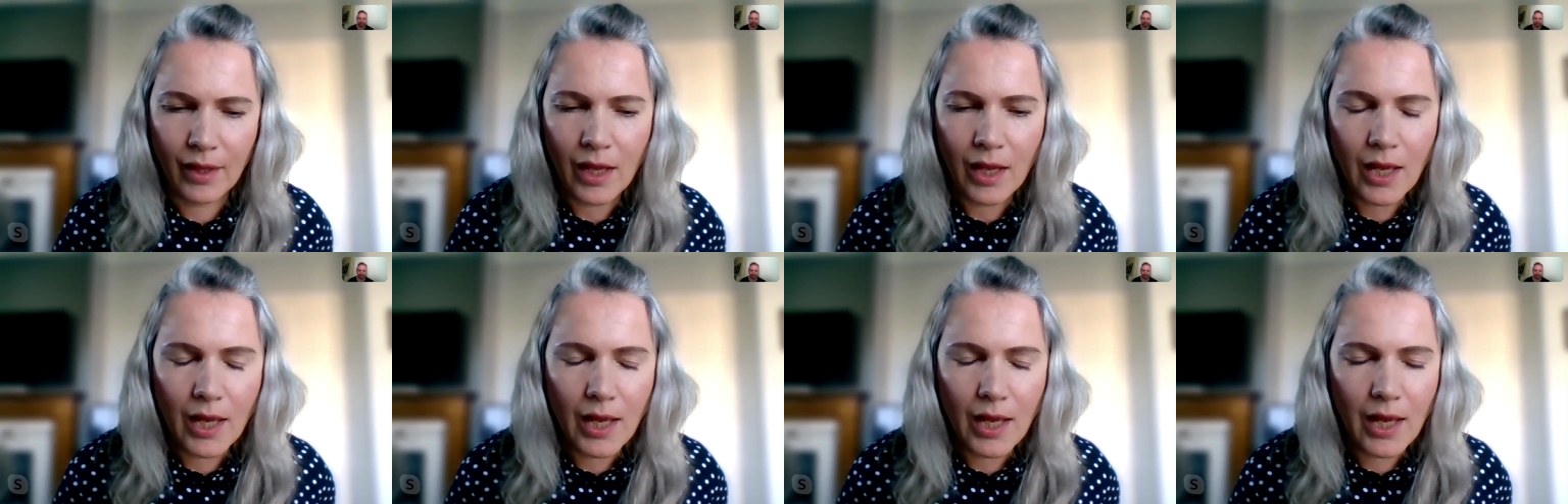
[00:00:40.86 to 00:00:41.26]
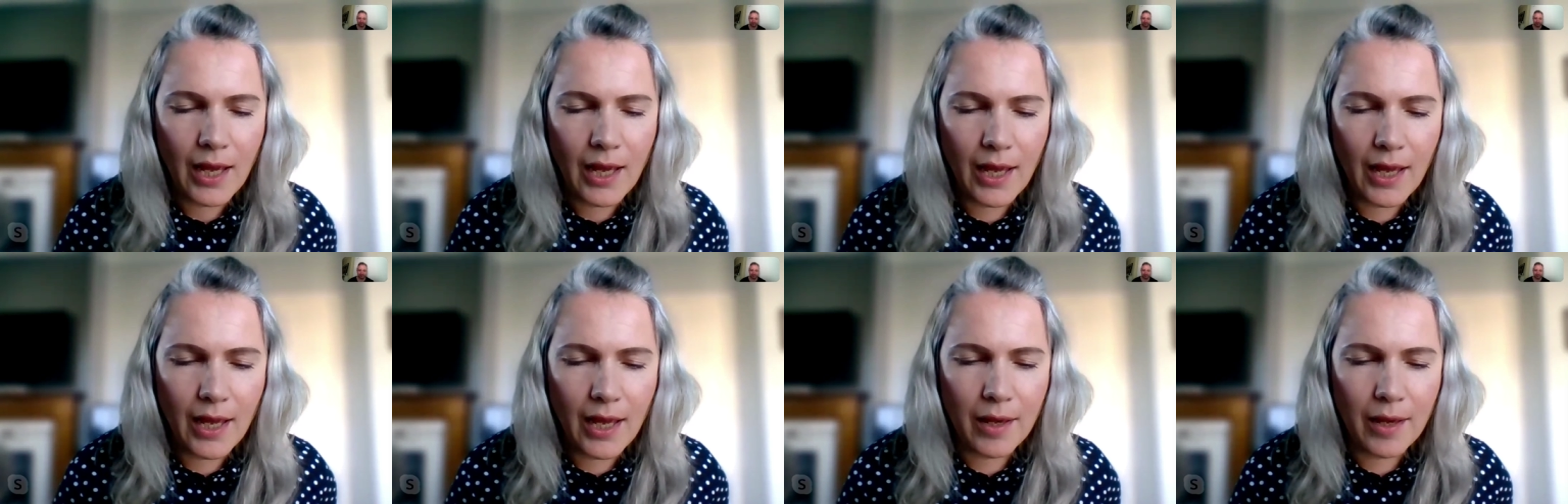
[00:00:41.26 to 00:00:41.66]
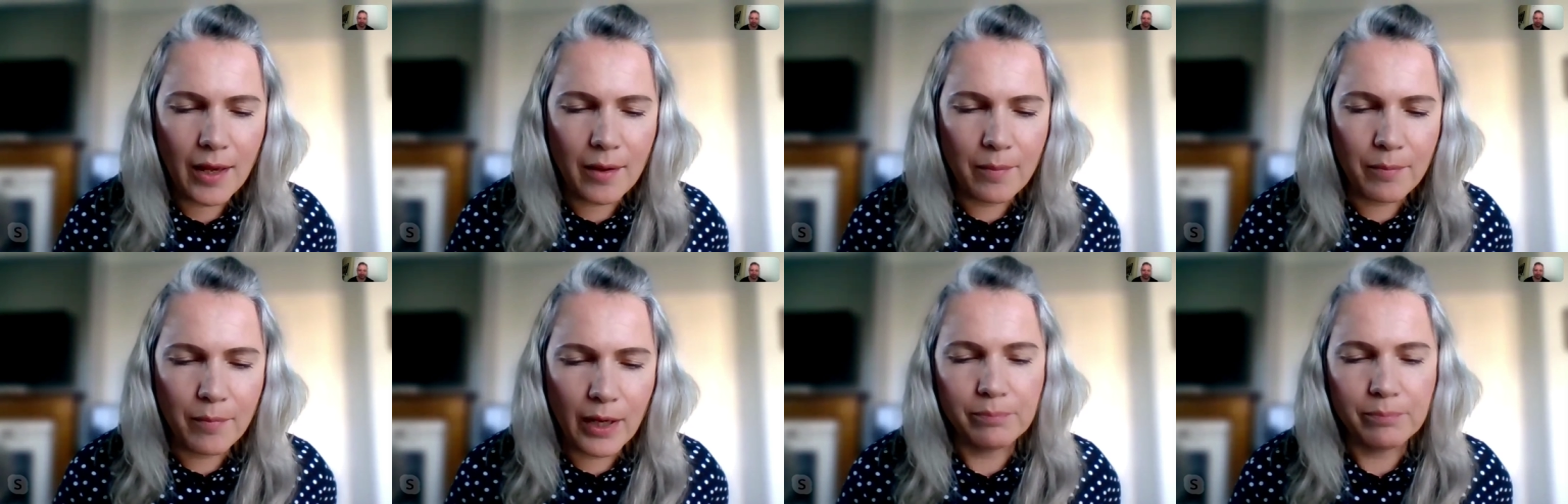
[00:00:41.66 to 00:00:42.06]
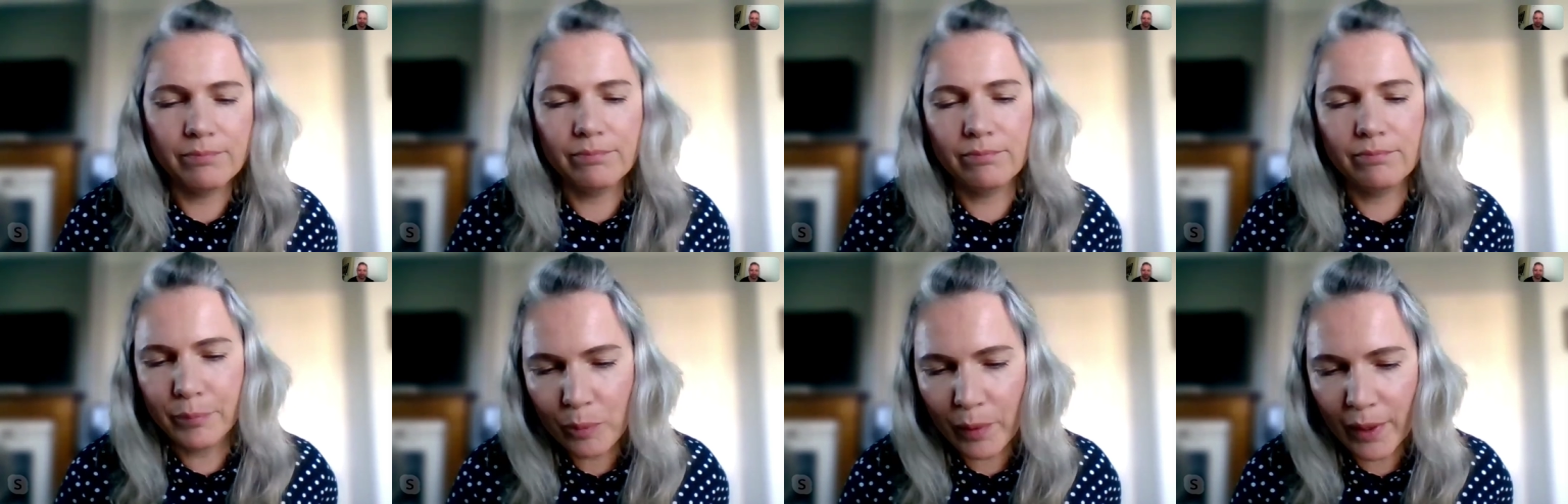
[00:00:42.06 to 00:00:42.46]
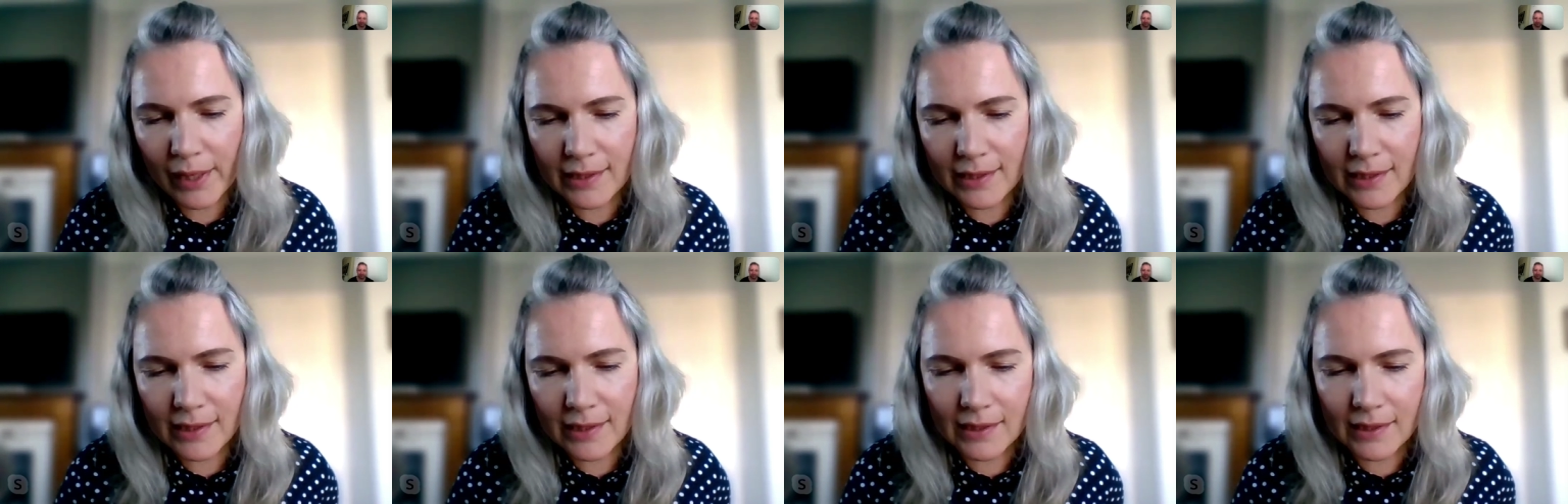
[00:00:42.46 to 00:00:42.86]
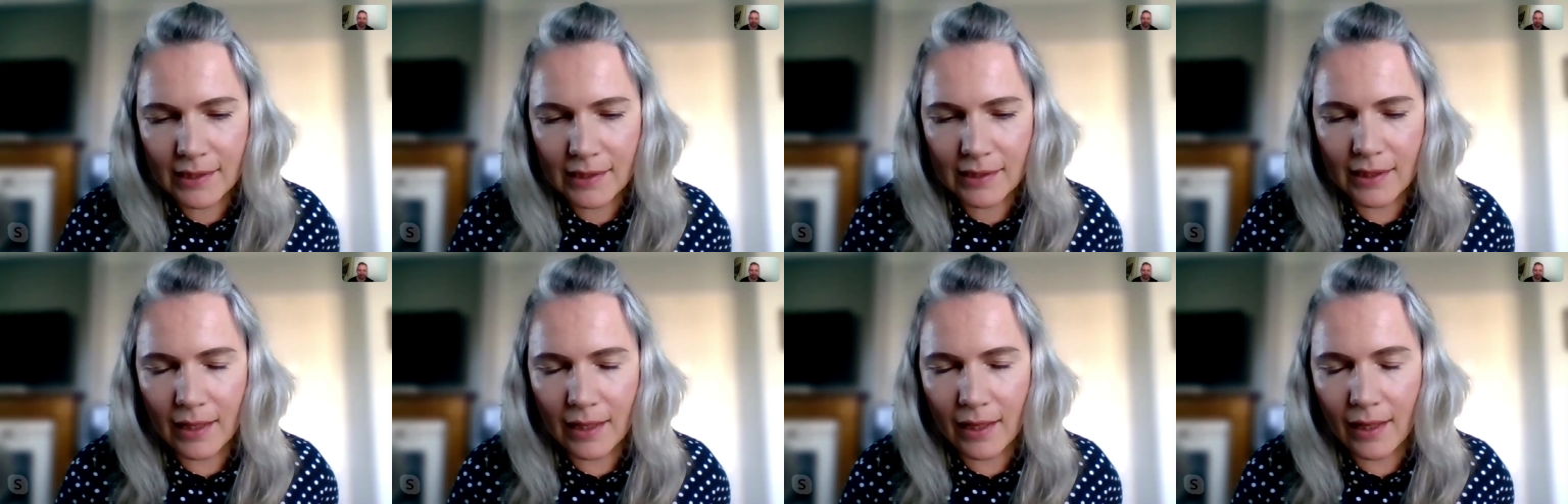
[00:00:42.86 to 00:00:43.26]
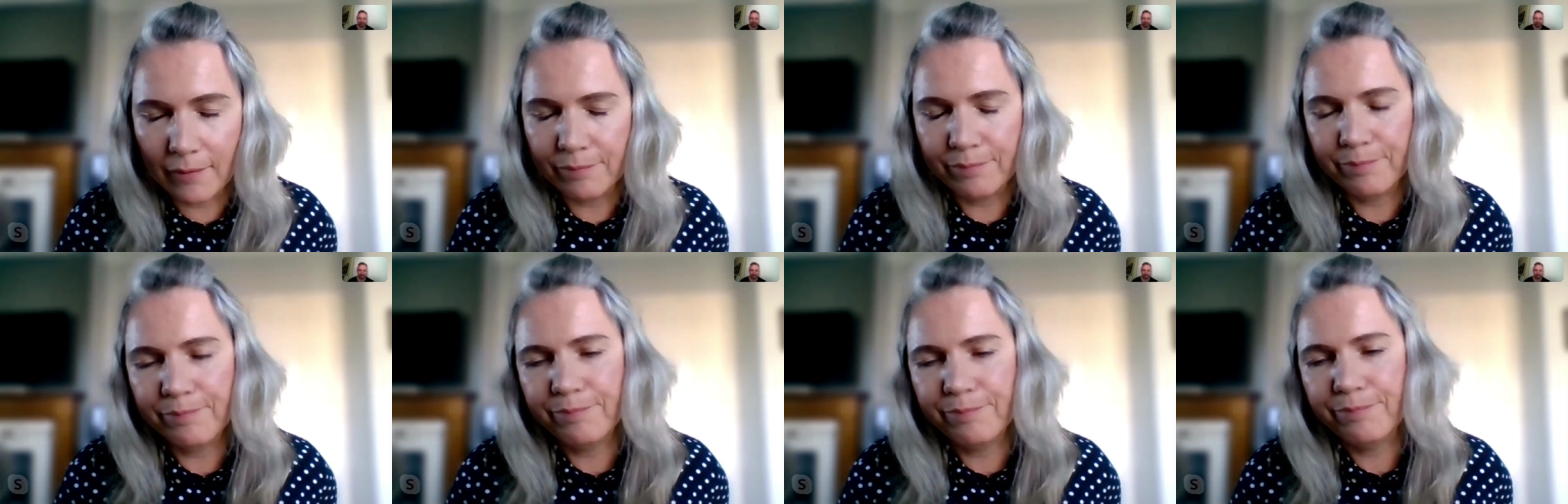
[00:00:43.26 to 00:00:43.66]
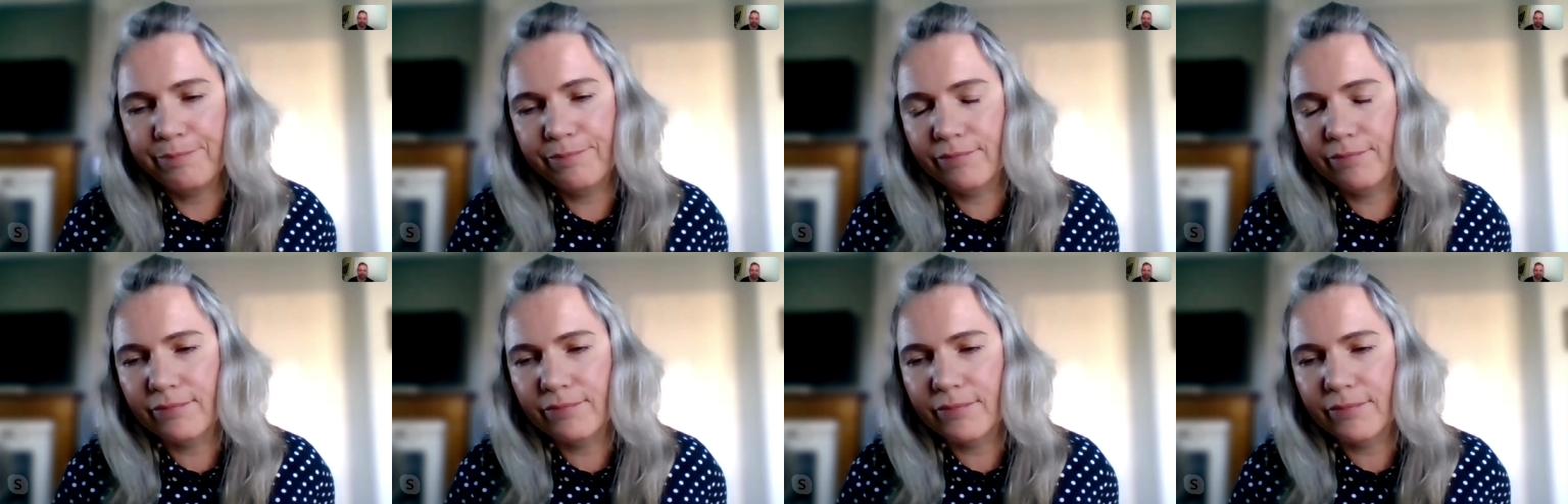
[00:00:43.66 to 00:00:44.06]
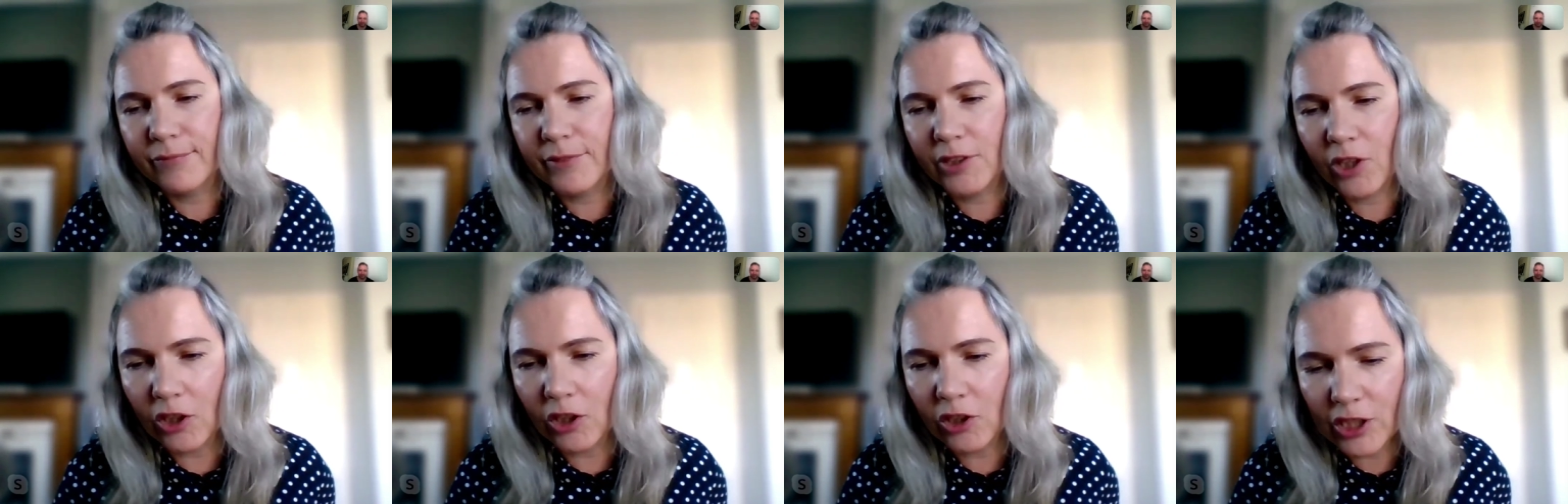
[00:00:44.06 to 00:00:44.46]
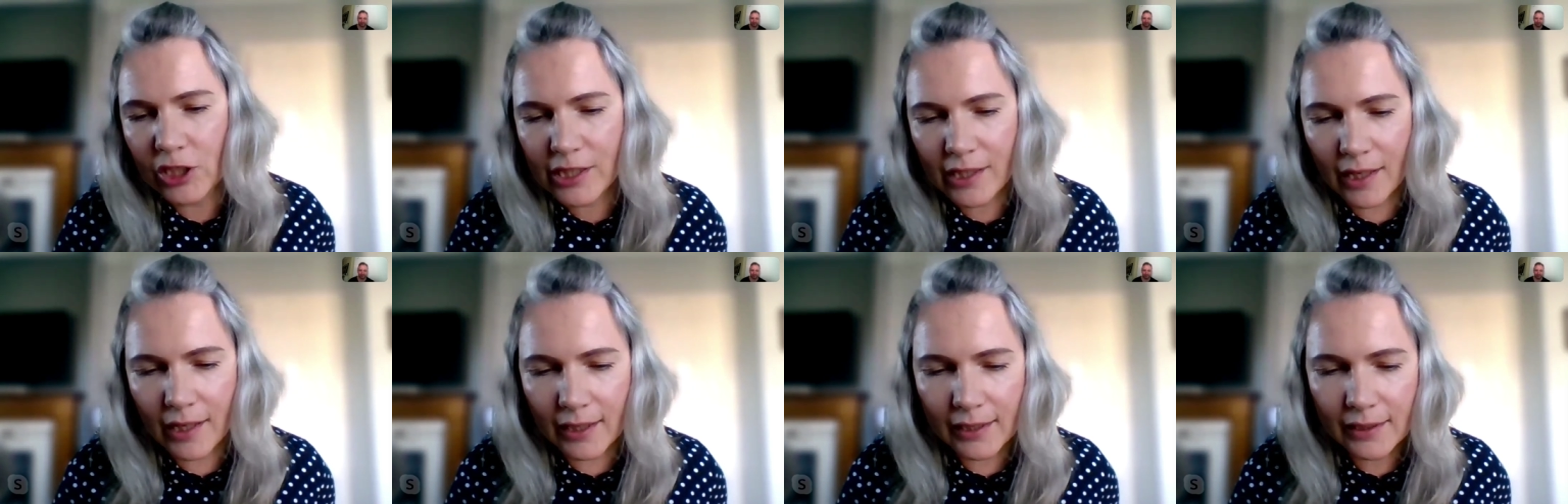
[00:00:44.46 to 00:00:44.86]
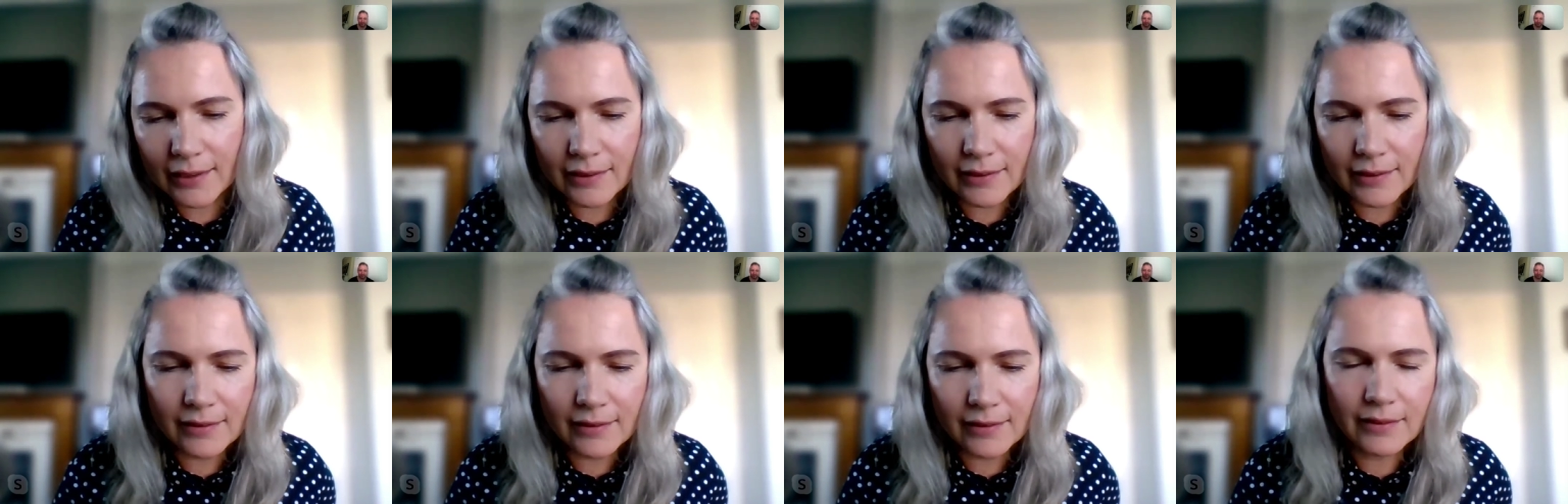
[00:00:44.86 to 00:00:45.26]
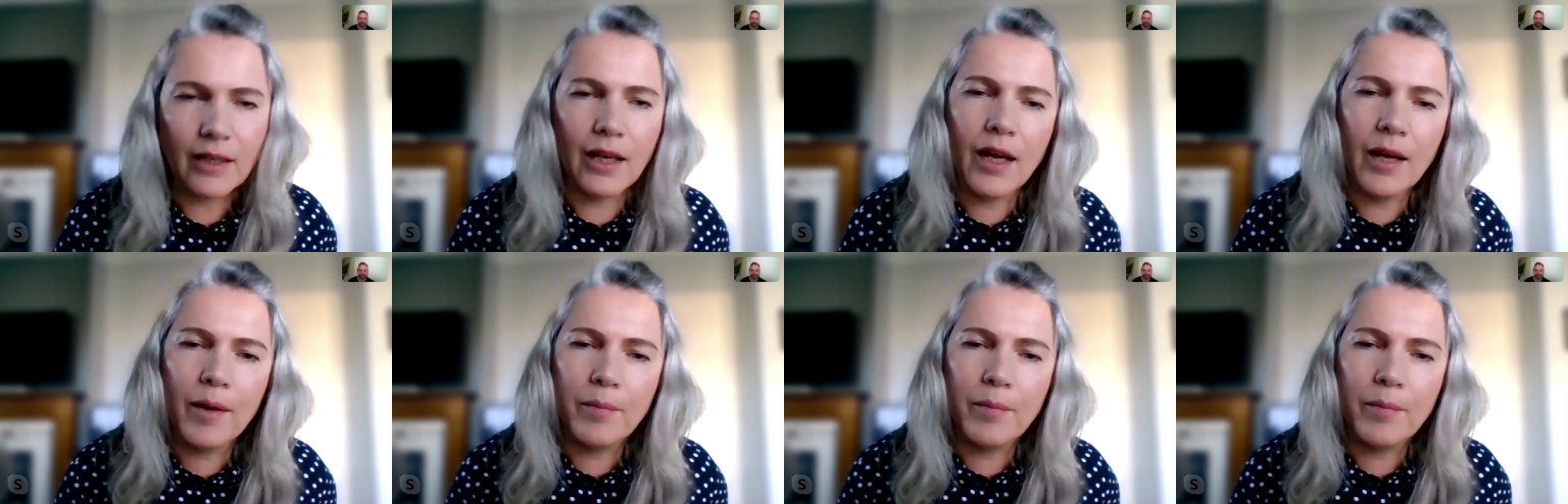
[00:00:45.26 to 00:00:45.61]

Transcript: Uh, my birthplace is uh, countryside, a uh,